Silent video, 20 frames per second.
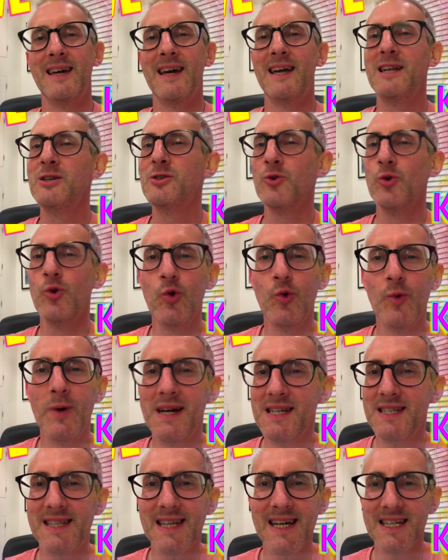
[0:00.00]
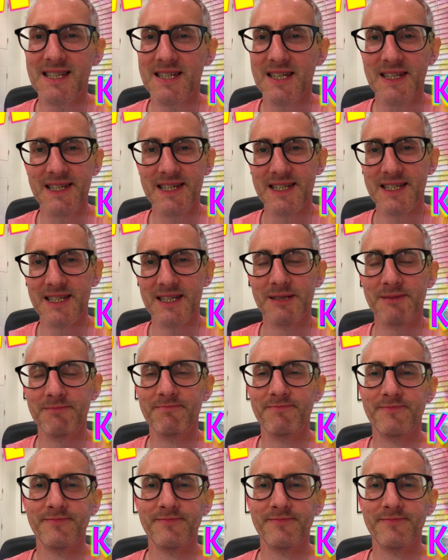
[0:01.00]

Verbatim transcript: And He's always there to listen.